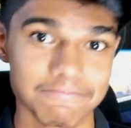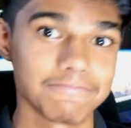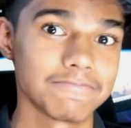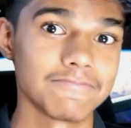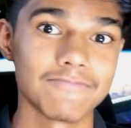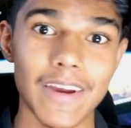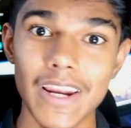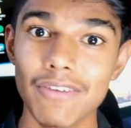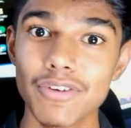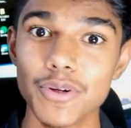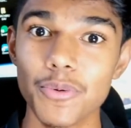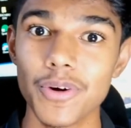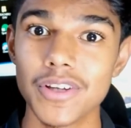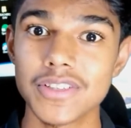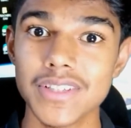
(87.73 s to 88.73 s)
Whenever you want
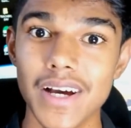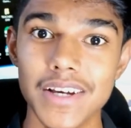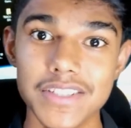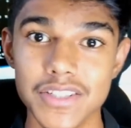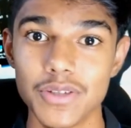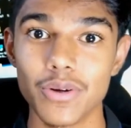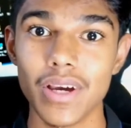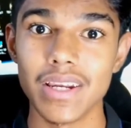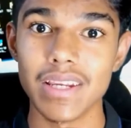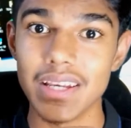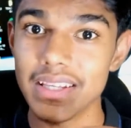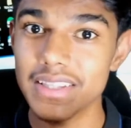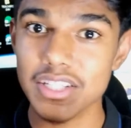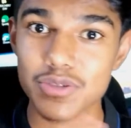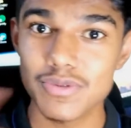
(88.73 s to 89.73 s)
to charge, you can
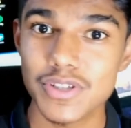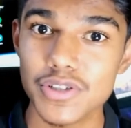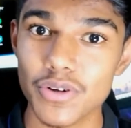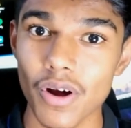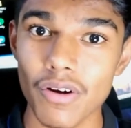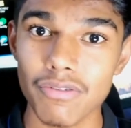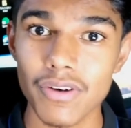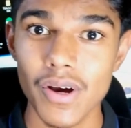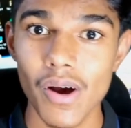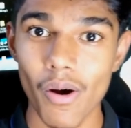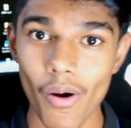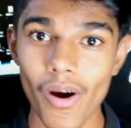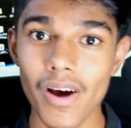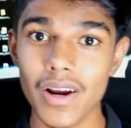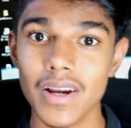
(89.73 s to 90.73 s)
either switch it off
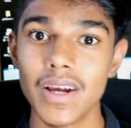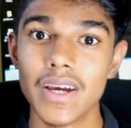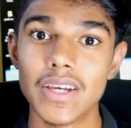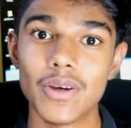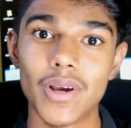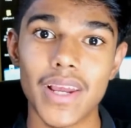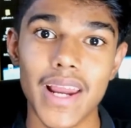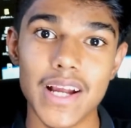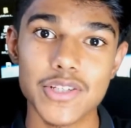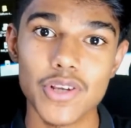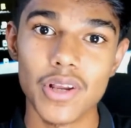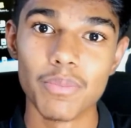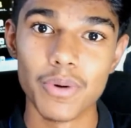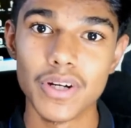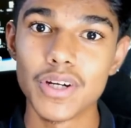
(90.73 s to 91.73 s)
or you can actually
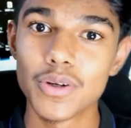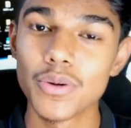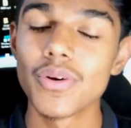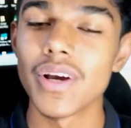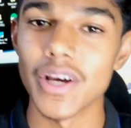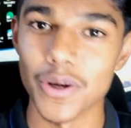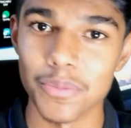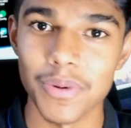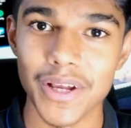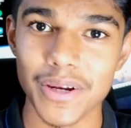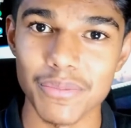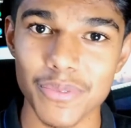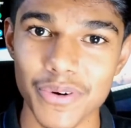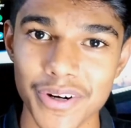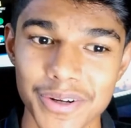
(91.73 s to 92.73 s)
put it to aeroplane
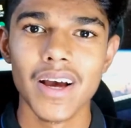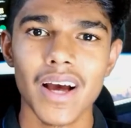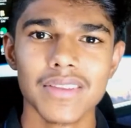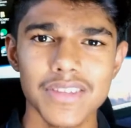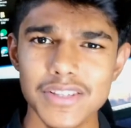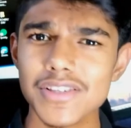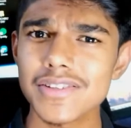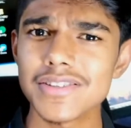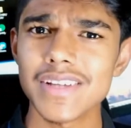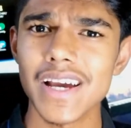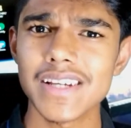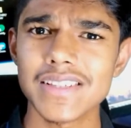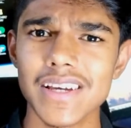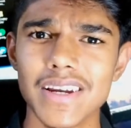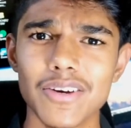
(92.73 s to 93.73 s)
mode. This is
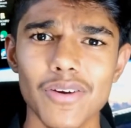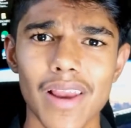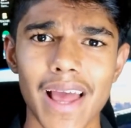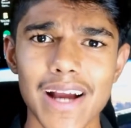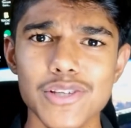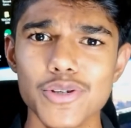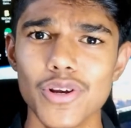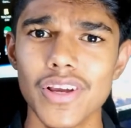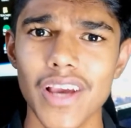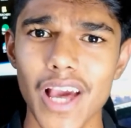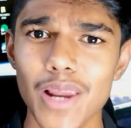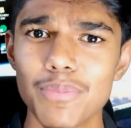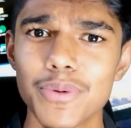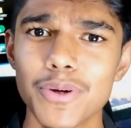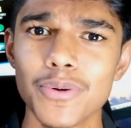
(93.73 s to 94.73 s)
nice and it will actually
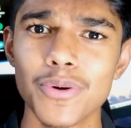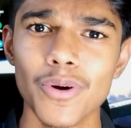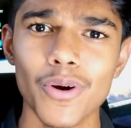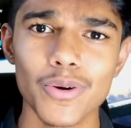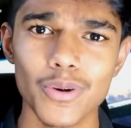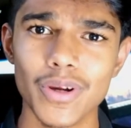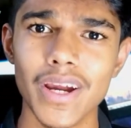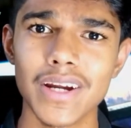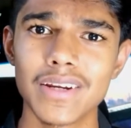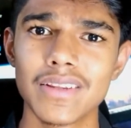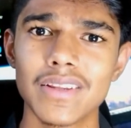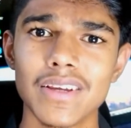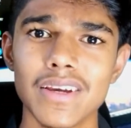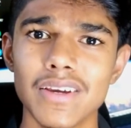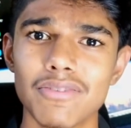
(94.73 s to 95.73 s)
help you to get
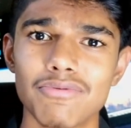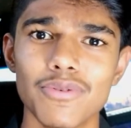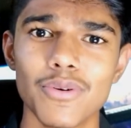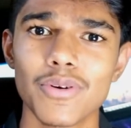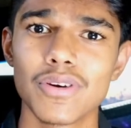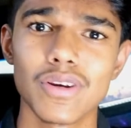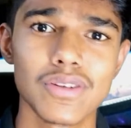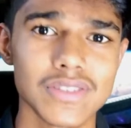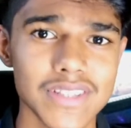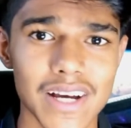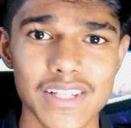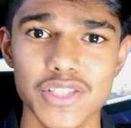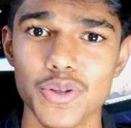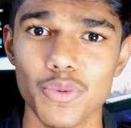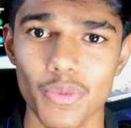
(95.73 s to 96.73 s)
the phone
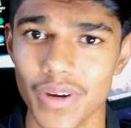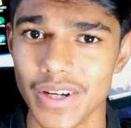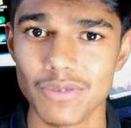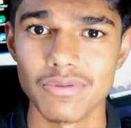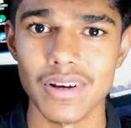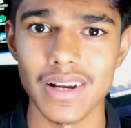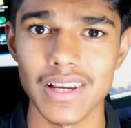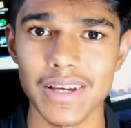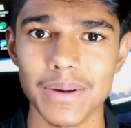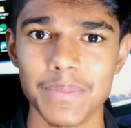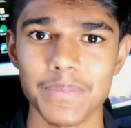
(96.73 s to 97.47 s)
charged very quickly.